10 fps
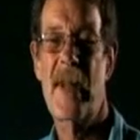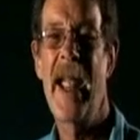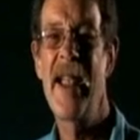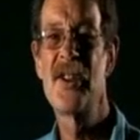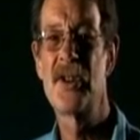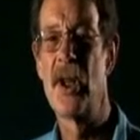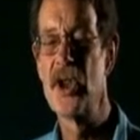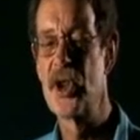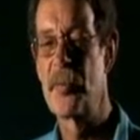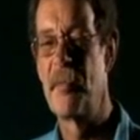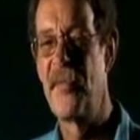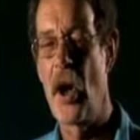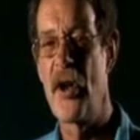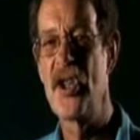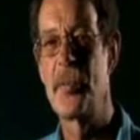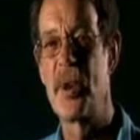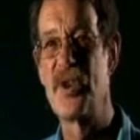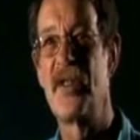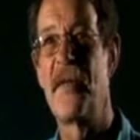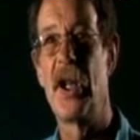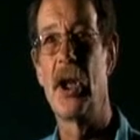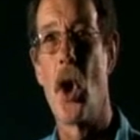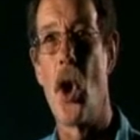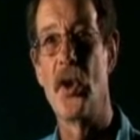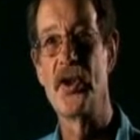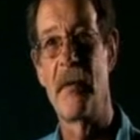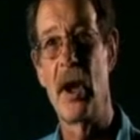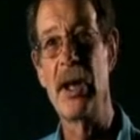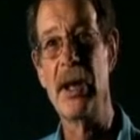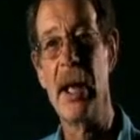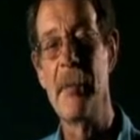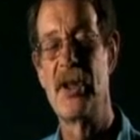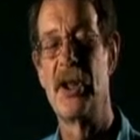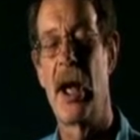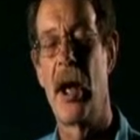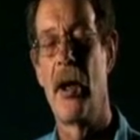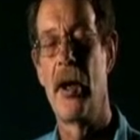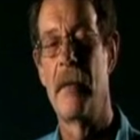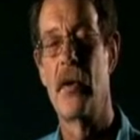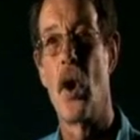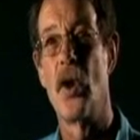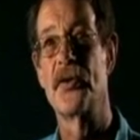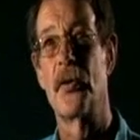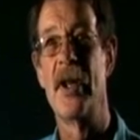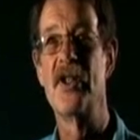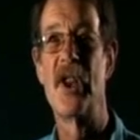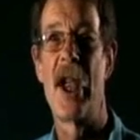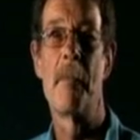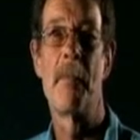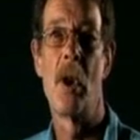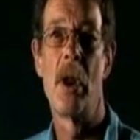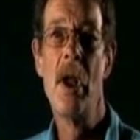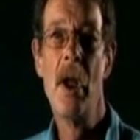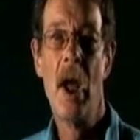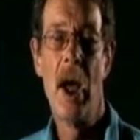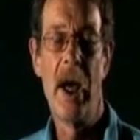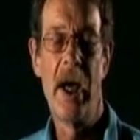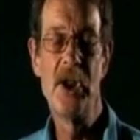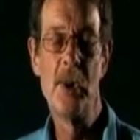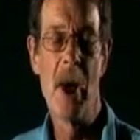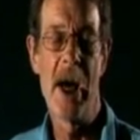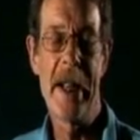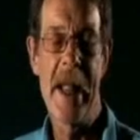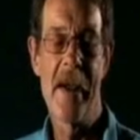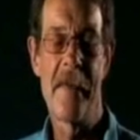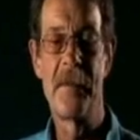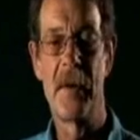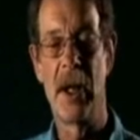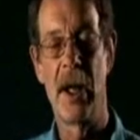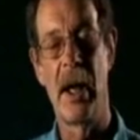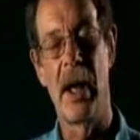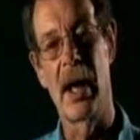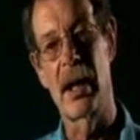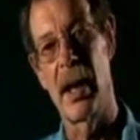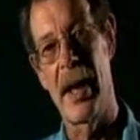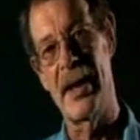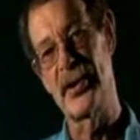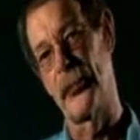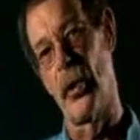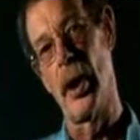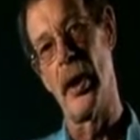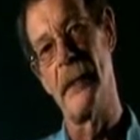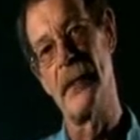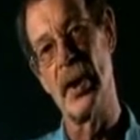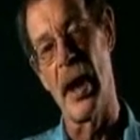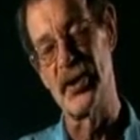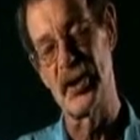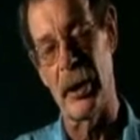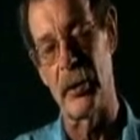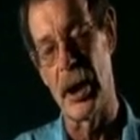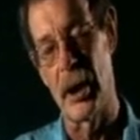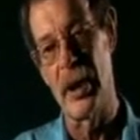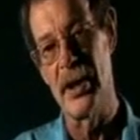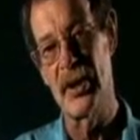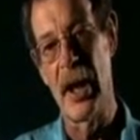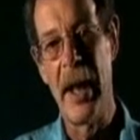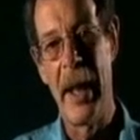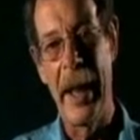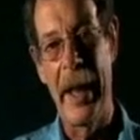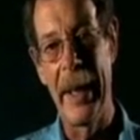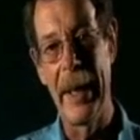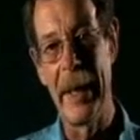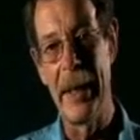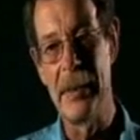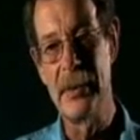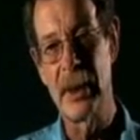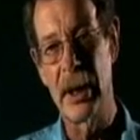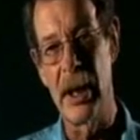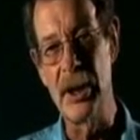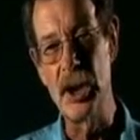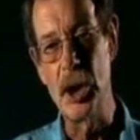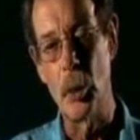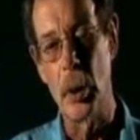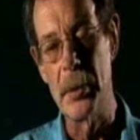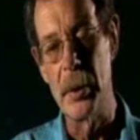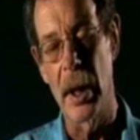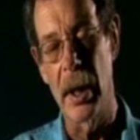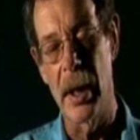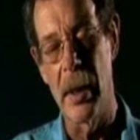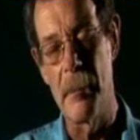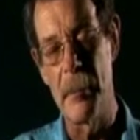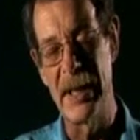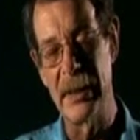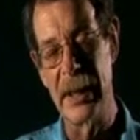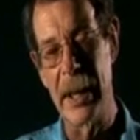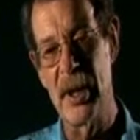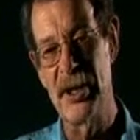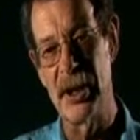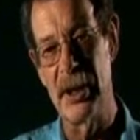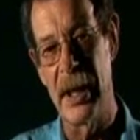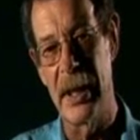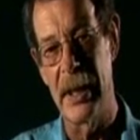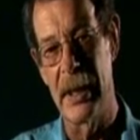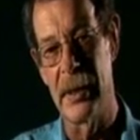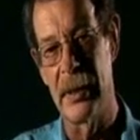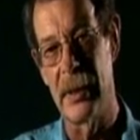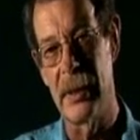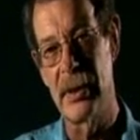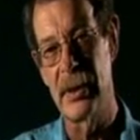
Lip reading: has very specific goals, a very limited area of goals. For example, you might have a class full of secretaries, and you would be limited in